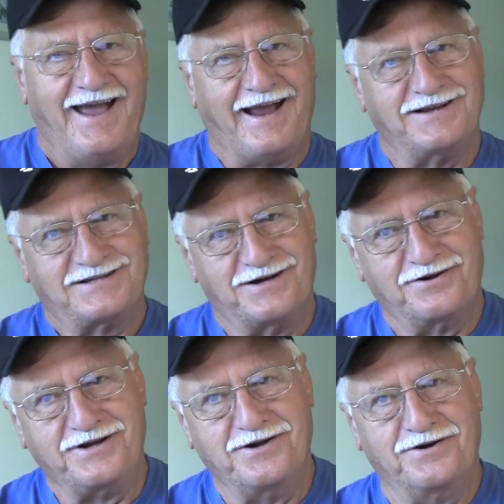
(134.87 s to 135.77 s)
And so
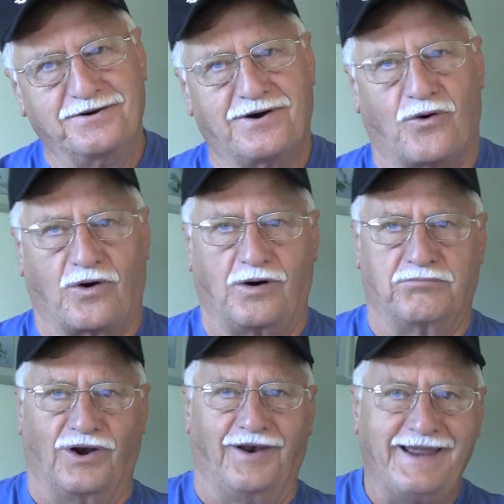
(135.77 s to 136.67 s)
you, or
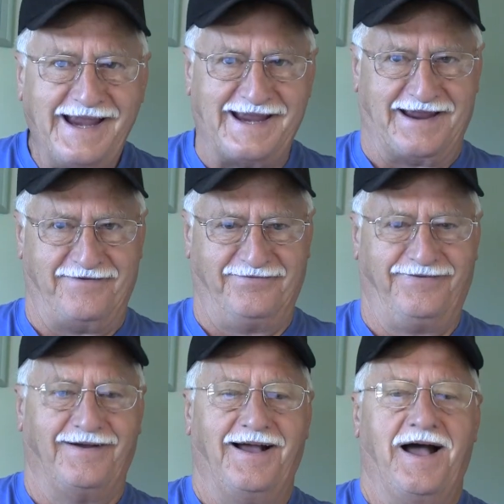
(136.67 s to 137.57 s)

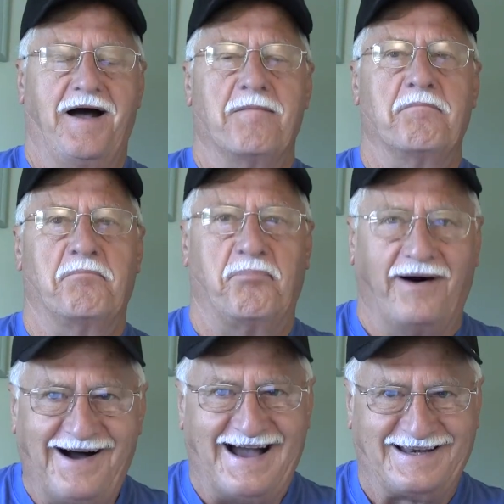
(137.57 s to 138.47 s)
believe,
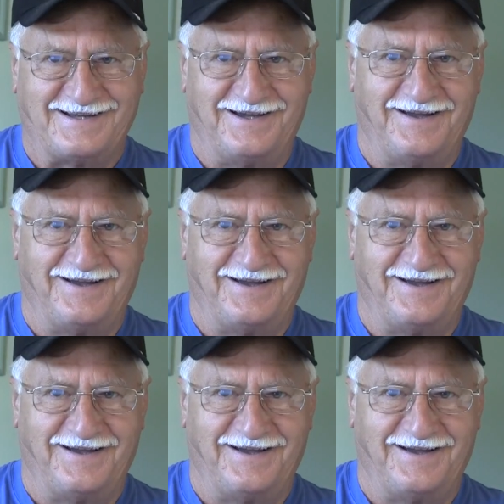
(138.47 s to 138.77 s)
but,